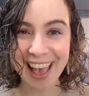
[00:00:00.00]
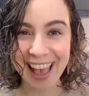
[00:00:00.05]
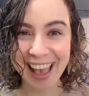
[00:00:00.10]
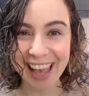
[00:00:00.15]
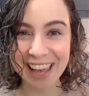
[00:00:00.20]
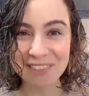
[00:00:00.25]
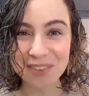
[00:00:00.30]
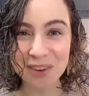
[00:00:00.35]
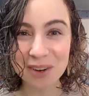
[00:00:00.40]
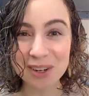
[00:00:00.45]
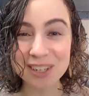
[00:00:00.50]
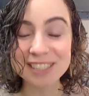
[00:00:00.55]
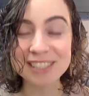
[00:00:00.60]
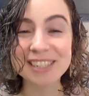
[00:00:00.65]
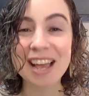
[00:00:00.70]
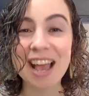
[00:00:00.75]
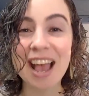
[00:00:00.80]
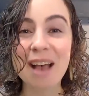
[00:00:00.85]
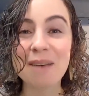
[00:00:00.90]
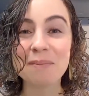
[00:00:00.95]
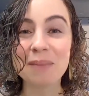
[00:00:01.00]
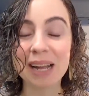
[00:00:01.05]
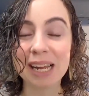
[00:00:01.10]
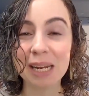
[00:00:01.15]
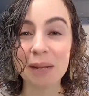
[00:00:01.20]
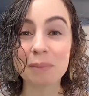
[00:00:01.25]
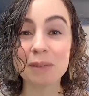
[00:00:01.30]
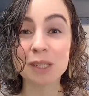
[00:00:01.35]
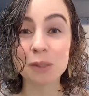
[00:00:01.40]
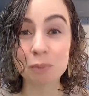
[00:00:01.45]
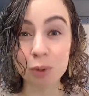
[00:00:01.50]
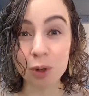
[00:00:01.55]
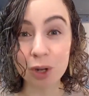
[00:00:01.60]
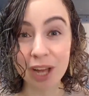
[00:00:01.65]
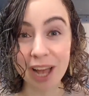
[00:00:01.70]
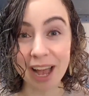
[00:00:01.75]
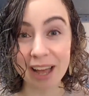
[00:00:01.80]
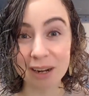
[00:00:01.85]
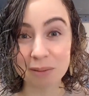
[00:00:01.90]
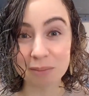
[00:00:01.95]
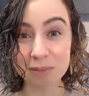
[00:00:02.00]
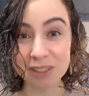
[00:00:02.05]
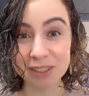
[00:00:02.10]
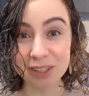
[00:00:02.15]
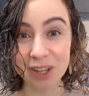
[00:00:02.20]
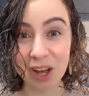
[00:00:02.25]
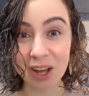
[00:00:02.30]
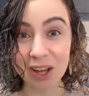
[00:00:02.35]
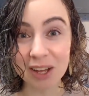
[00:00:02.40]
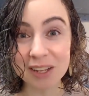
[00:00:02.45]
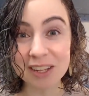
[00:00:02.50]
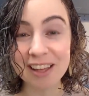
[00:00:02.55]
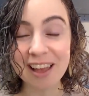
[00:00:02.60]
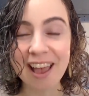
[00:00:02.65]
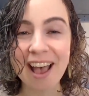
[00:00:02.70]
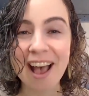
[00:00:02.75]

Hey folks, my name is Brooke Adams Law.